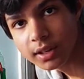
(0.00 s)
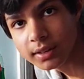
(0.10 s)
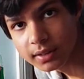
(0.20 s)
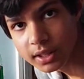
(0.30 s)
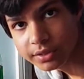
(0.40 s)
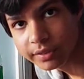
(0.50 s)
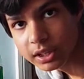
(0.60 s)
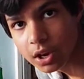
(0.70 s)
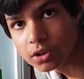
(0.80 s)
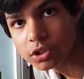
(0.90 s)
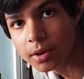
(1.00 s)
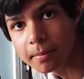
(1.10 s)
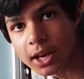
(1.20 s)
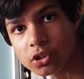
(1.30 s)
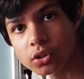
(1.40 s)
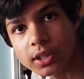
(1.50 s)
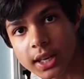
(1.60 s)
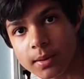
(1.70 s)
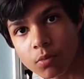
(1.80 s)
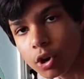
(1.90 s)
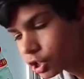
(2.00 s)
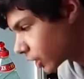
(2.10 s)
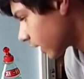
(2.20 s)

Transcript: this video, so make sure you keep watching.